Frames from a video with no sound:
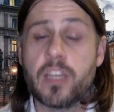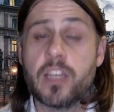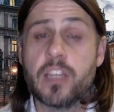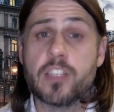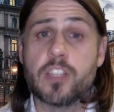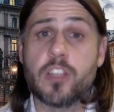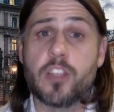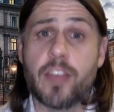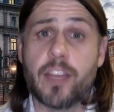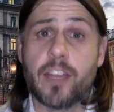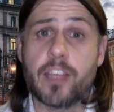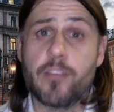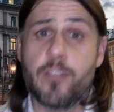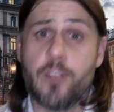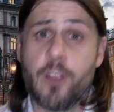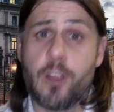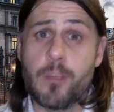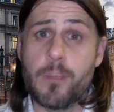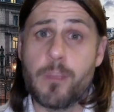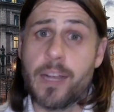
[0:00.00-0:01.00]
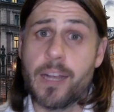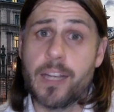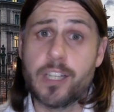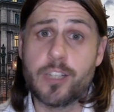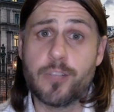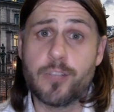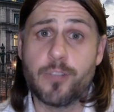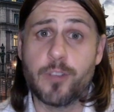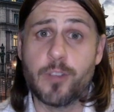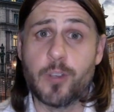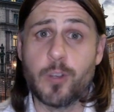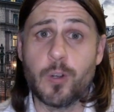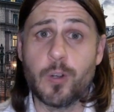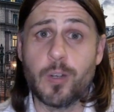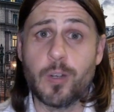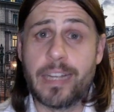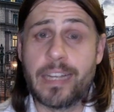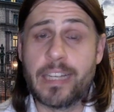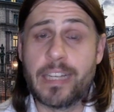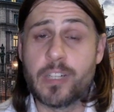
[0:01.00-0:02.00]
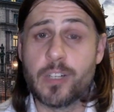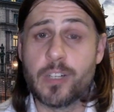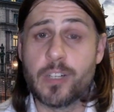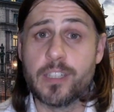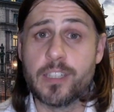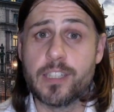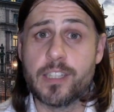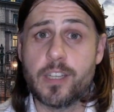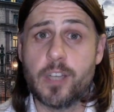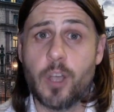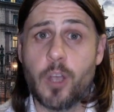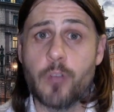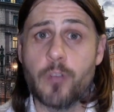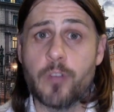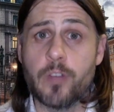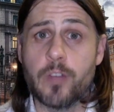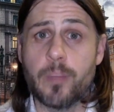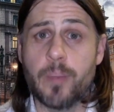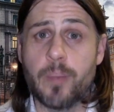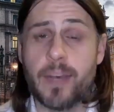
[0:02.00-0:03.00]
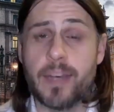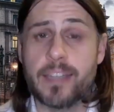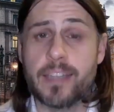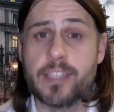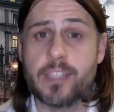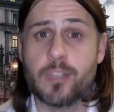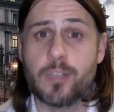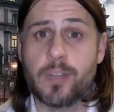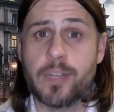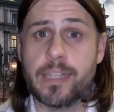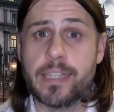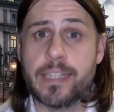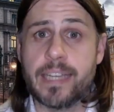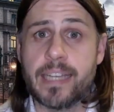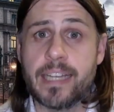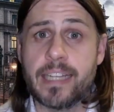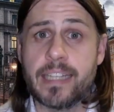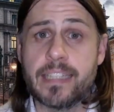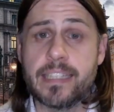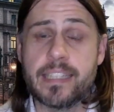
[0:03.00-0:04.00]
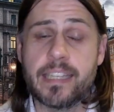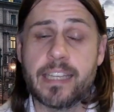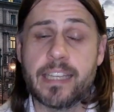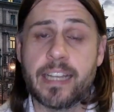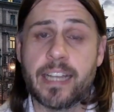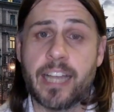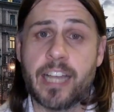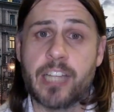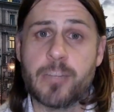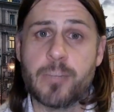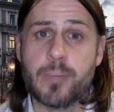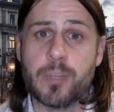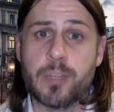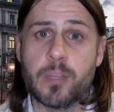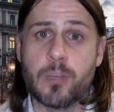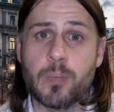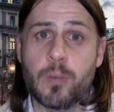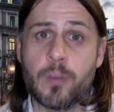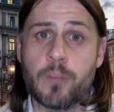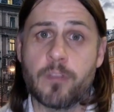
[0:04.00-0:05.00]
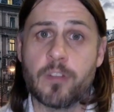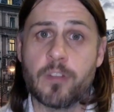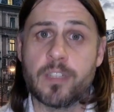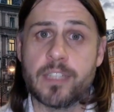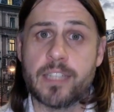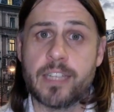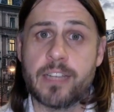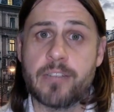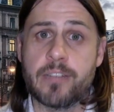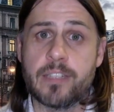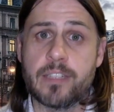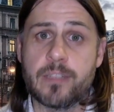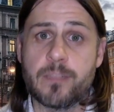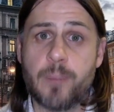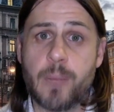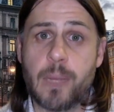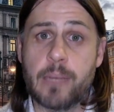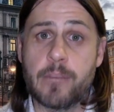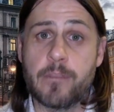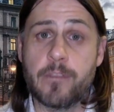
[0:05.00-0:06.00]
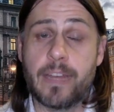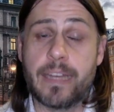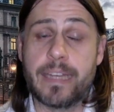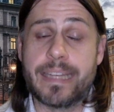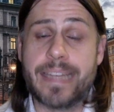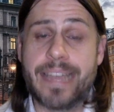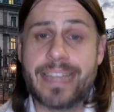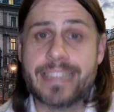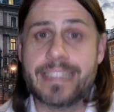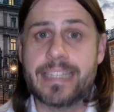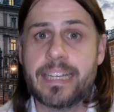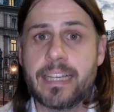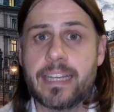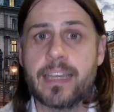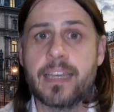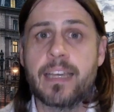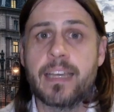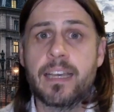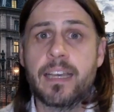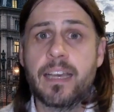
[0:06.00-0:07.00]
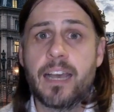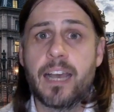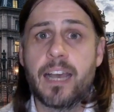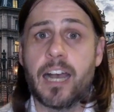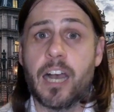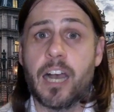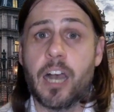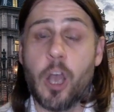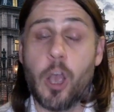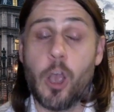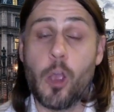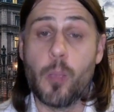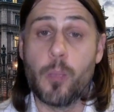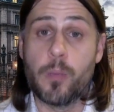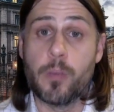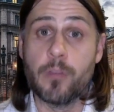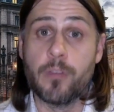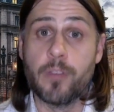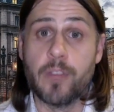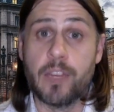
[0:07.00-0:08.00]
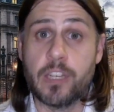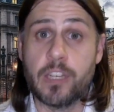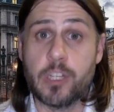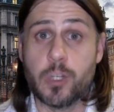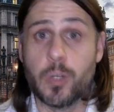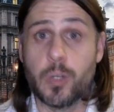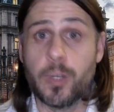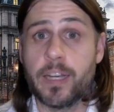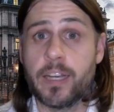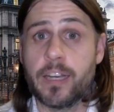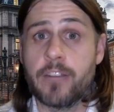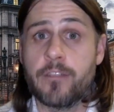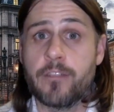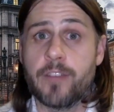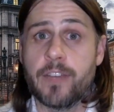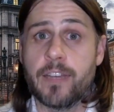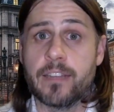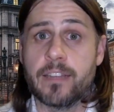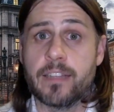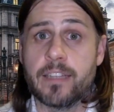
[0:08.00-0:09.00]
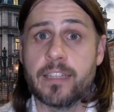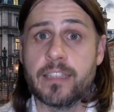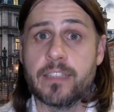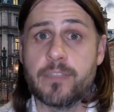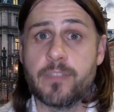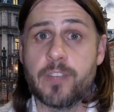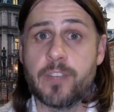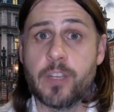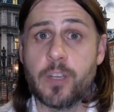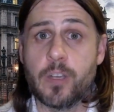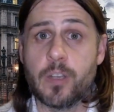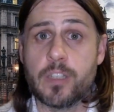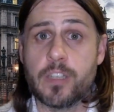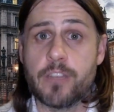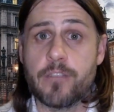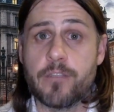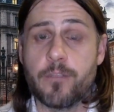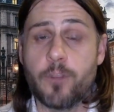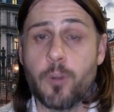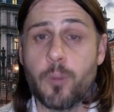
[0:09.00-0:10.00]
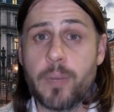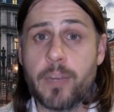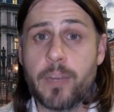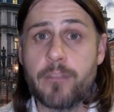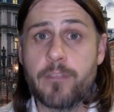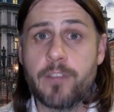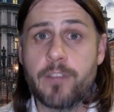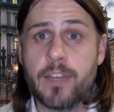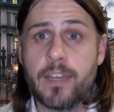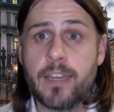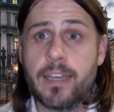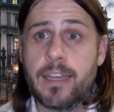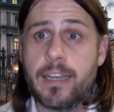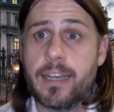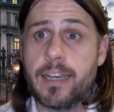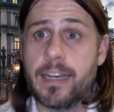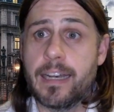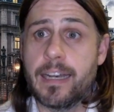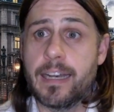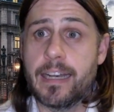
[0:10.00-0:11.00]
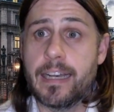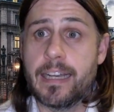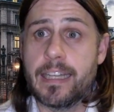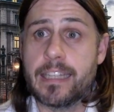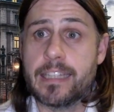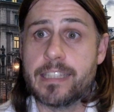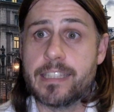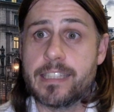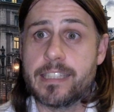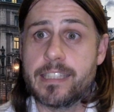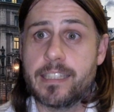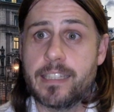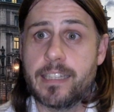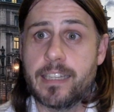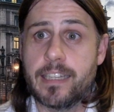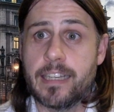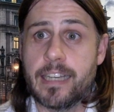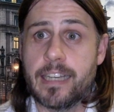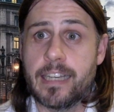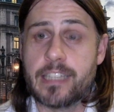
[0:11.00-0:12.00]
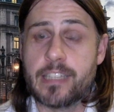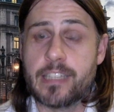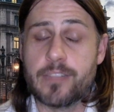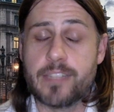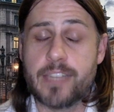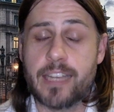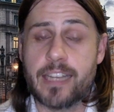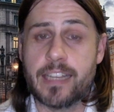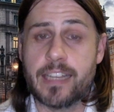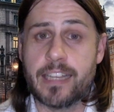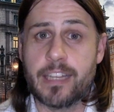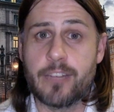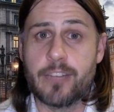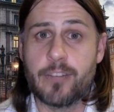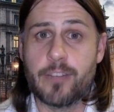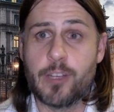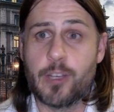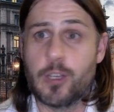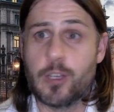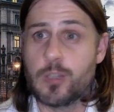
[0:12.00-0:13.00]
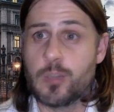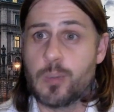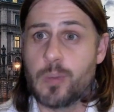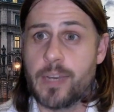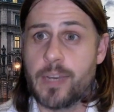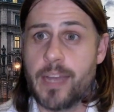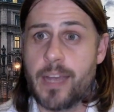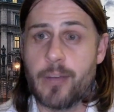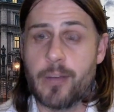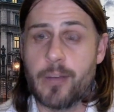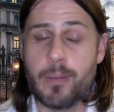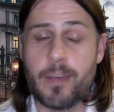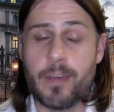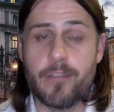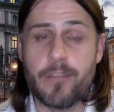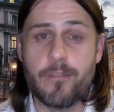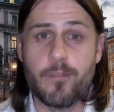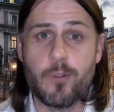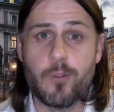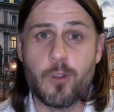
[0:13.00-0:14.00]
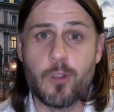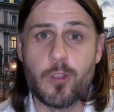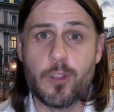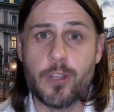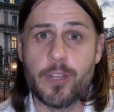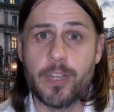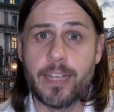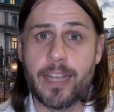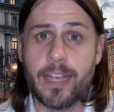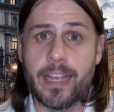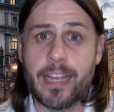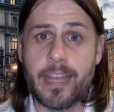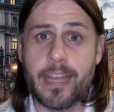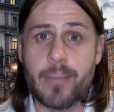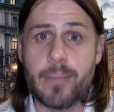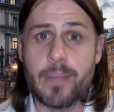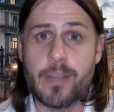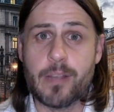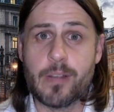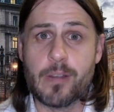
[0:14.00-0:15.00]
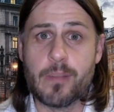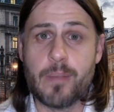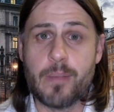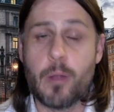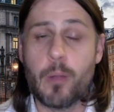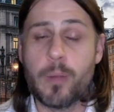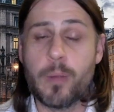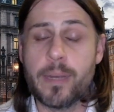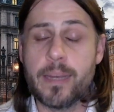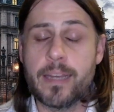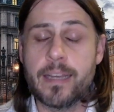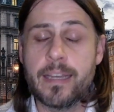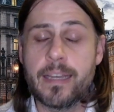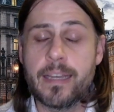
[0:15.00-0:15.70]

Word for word: So thank you very much for your interest over the past three days. The engagement that we've received has been fantastic. Uh, I hope you've enjoyed it and found these videos informative. Uh, it's, uh, as I've said in the other videos, we're now at about four thirty a m here in Melbourne.